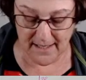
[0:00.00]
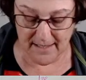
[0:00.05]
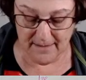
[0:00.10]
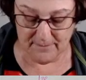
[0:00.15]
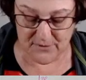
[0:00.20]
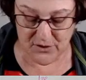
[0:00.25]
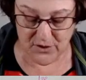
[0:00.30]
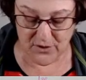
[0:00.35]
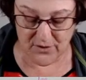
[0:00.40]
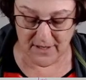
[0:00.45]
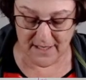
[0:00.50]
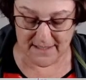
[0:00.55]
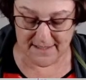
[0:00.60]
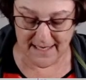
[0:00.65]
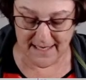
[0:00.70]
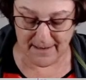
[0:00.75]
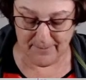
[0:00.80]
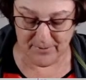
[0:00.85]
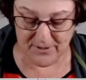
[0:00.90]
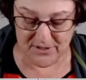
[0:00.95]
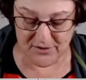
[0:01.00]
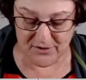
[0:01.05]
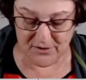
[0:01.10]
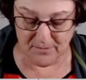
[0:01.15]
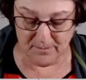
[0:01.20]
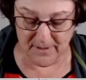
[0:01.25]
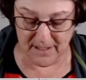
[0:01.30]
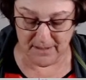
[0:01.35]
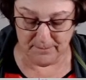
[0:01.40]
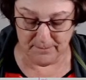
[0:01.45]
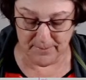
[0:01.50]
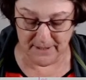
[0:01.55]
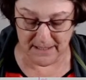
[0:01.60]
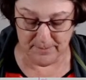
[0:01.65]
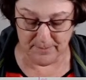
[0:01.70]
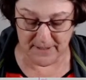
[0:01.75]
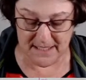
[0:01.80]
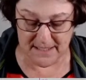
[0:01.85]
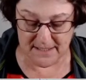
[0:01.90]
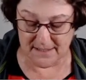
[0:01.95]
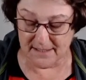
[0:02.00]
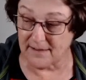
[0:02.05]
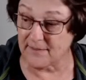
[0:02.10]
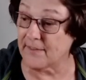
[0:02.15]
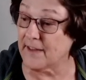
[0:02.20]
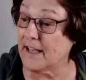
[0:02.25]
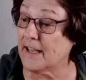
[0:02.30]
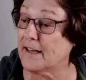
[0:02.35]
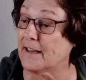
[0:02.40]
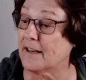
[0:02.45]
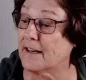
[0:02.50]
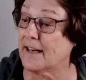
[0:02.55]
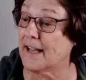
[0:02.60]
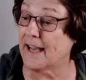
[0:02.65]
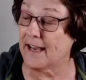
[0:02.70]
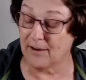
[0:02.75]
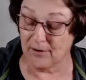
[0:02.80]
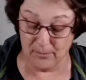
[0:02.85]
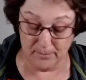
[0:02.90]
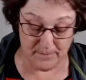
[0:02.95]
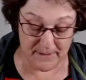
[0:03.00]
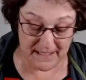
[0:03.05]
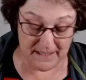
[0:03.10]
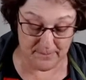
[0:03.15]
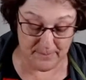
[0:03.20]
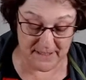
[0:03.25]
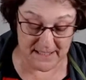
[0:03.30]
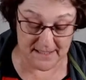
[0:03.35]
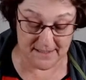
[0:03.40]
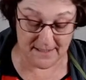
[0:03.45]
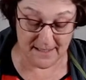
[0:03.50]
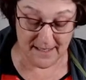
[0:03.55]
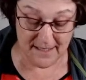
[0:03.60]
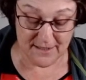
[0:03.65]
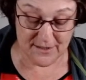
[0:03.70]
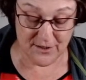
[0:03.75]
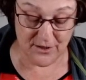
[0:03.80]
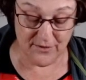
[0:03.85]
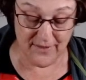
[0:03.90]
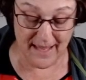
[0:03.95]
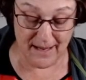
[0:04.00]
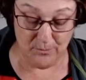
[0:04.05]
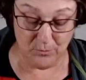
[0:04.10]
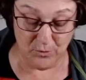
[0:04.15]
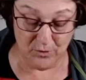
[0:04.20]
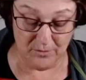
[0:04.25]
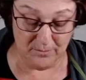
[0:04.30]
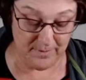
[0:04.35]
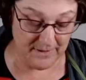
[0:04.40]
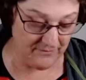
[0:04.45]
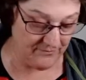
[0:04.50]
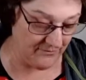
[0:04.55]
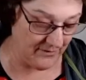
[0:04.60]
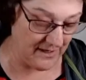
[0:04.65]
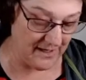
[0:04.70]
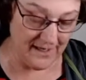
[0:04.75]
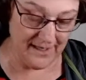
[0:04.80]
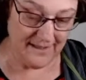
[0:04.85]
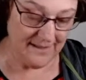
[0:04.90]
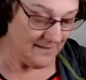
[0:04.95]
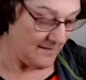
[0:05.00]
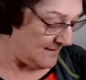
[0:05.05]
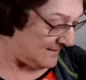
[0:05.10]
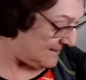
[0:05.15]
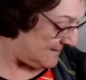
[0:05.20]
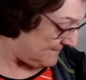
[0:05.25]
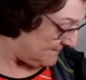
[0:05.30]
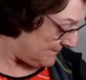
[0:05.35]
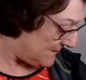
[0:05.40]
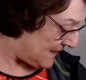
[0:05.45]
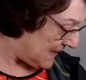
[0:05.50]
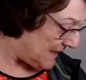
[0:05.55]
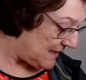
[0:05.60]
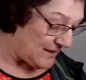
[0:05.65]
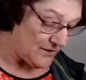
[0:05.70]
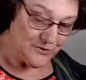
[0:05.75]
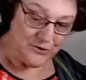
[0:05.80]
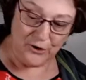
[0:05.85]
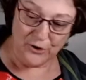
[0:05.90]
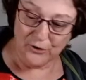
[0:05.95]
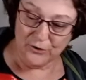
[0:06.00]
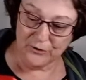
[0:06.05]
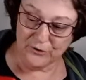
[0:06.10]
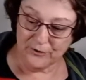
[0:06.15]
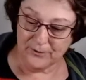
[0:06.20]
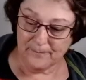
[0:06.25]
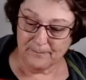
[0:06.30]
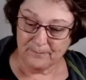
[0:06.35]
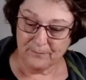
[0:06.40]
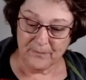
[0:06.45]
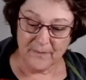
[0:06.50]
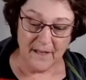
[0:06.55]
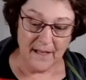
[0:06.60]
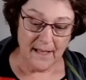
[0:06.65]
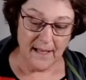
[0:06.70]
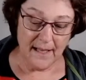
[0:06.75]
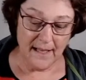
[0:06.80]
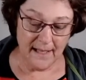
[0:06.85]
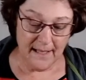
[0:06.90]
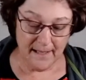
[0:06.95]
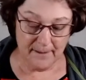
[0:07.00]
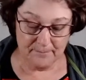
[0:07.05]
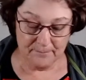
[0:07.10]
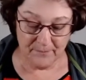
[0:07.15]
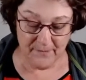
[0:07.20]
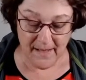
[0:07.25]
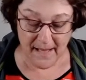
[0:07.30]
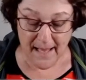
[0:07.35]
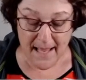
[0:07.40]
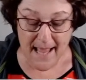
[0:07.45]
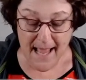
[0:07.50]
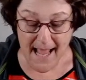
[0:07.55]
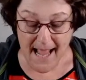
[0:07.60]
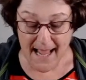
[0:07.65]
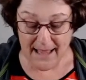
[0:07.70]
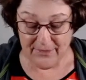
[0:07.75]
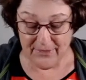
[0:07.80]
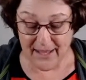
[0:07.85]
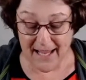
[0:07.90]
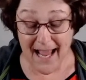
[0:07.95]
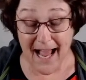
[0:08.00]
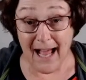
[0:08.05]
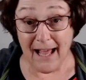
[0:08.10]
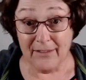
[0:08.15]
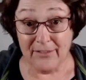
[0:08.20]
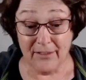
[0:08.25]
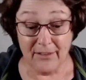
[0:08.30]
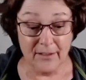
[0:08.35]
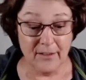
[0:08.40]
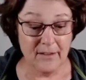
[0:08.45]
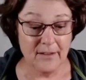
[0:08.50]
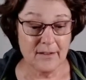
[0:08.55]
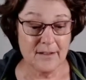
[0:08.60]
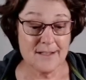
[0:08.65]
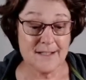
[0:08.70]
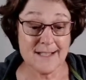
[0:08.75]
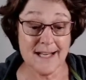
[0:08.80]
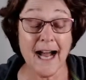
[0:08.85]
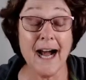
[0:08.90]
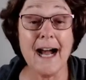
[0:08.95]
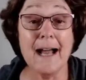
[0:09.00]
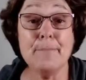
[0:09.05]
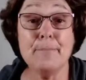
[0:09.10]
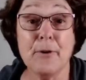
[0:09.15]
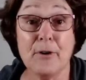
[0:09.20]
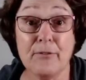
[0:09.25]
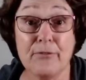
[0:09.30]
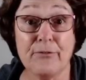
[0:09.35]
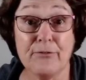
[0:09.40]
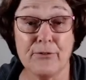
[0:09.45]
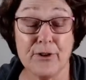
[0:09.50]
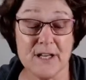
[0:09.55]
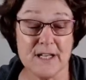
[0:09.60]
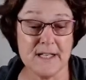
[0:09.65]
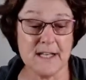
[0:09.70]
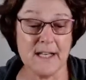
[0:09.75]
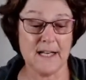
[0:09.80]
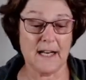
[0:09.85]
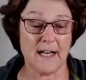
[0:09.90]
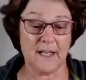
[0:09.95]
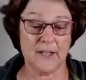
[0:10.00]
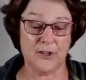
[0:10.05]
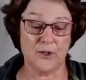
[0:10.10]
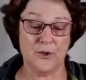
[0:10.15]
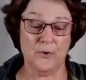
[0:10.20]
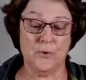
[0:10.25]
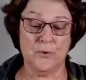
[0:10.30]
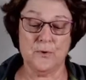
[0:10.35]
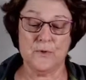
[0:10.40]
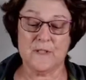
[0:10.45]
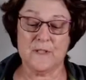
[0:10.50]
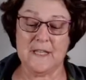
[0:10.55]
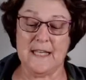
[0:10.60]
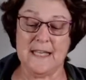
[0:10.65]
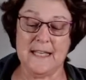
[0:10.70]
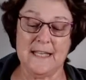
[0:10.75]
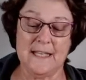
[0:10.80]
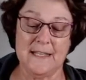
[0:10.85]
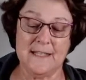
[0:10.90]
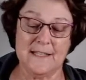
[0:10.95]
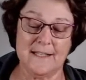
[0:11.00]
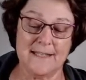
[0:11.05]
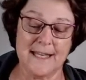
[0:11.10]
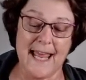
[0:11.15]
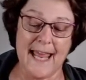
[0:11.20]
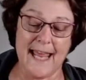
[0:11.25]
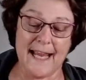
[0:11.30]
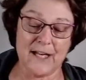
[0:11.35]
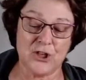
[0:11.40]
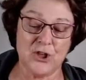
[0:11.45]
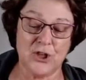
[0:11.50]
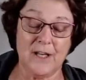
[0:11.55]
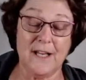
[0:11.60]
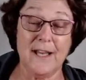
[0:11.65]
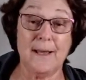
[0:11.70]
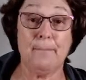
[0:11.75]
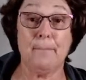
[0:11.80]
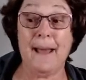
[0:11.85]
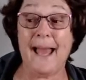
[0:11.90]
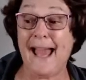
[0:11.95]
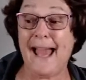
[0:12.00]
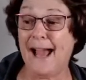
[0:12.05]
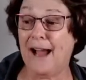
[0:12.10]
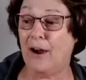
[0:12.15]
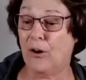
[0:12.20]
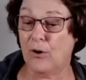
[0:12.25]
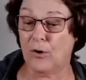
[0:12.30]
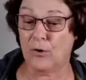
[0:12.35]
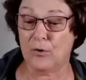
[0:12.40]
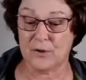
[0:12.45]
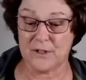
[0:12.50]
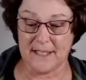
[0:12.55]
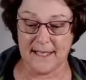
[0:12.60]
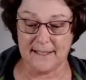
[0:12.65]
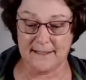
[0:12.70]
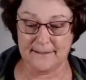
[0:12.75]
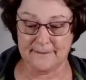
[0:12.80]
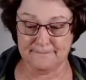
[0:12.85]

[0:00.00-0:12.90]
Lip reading: So there happens to be a big piece in there. I don't know how a big piece, so that wouldn't be fine. Hello, dogs. And the other type of Frit that I use is actually a powder.